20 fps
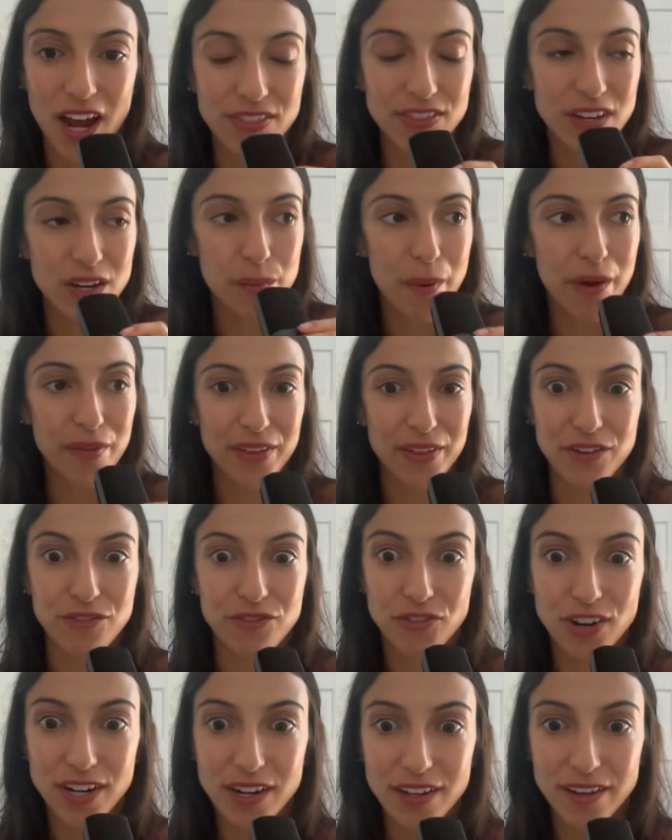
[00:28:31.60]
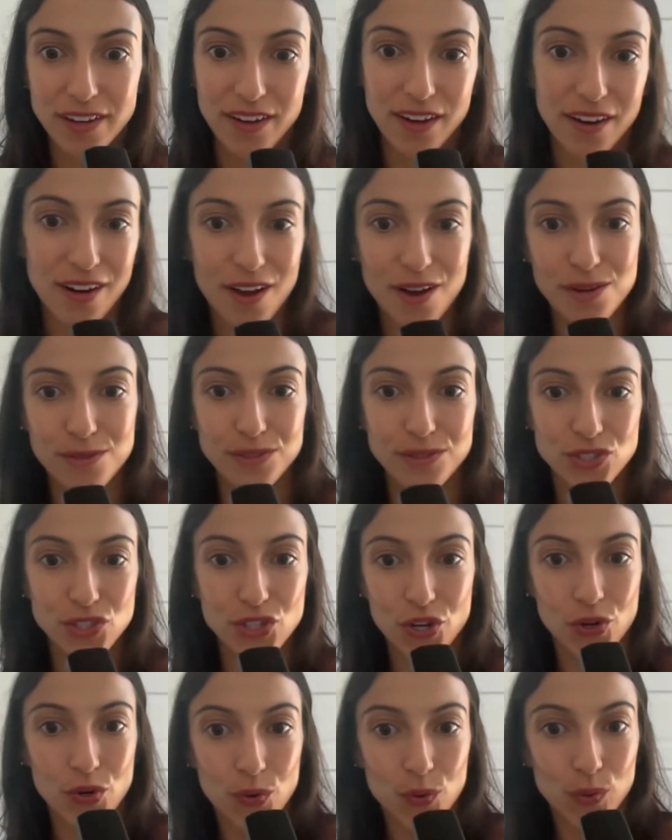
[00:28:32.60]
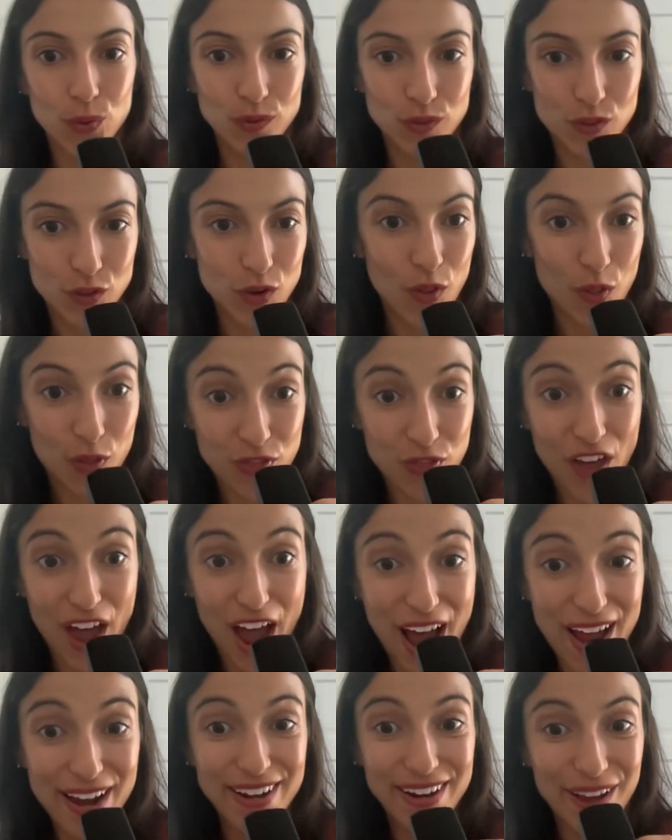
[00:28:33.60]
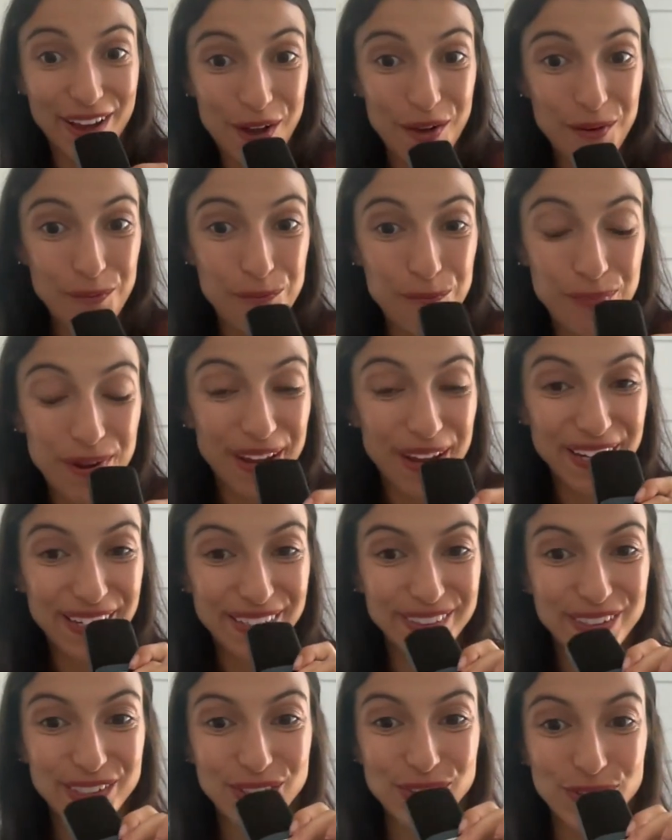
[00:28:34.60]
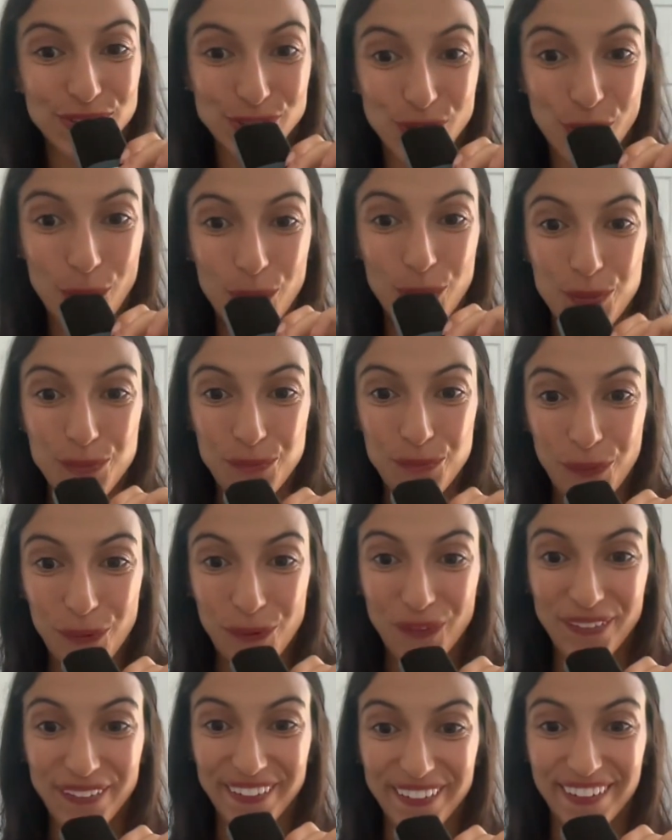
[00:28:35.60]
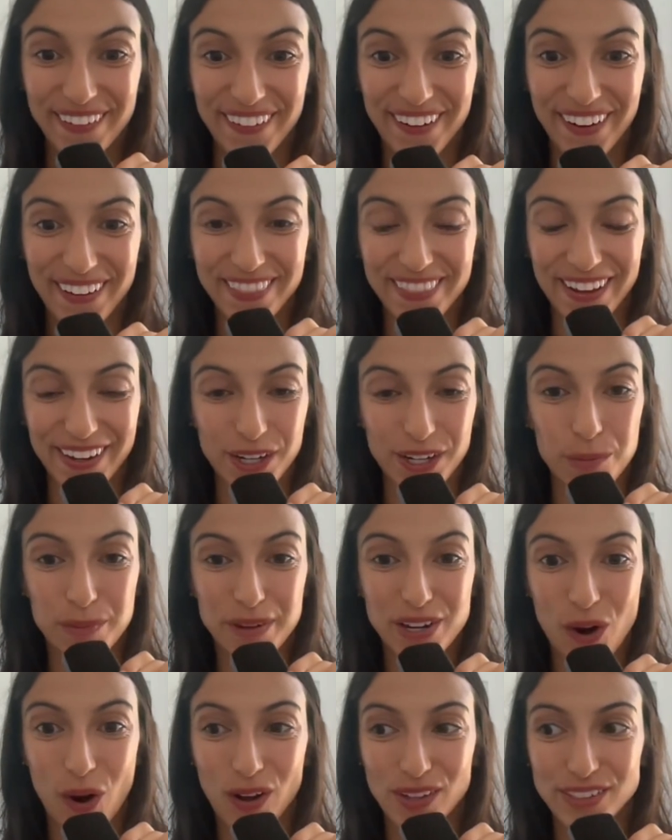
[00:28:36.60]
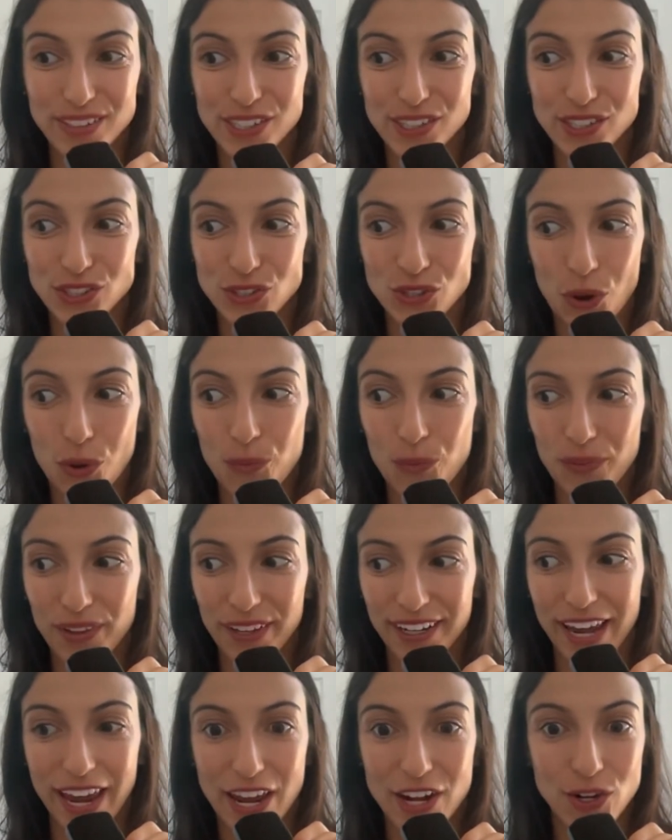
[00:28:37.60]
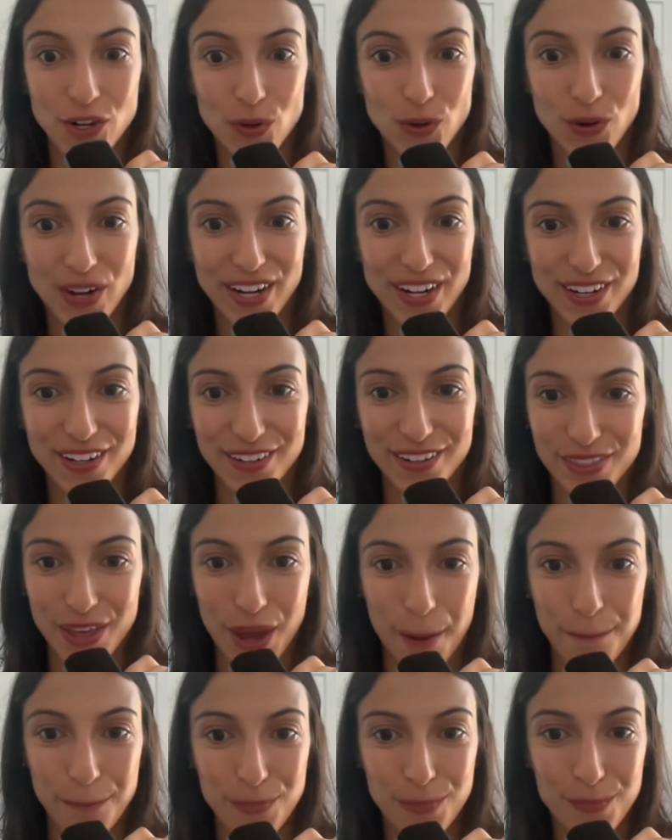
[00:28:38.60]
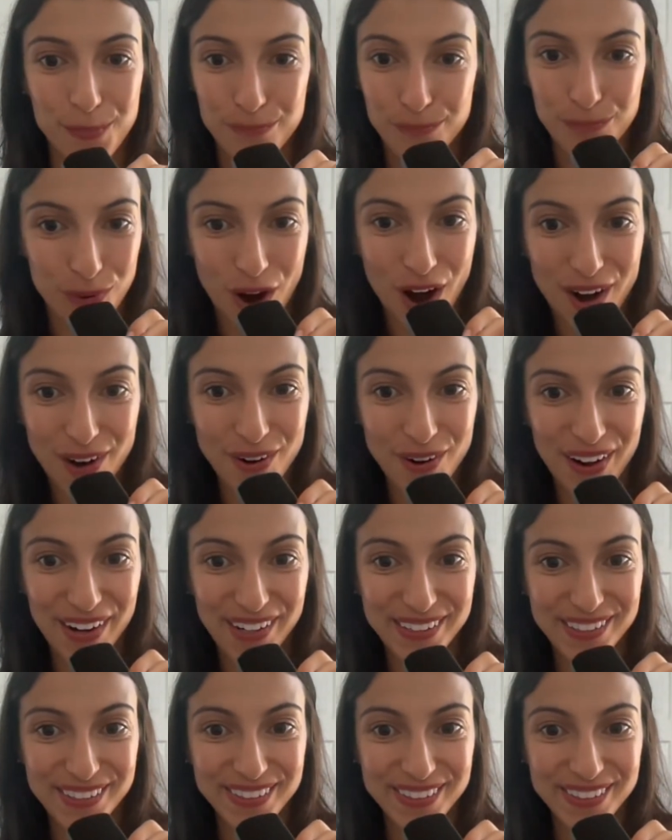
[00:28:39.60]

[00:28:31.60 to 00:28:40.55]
think about like feeding kiddos too. That piece is so important. And that could be causing hindering that progress.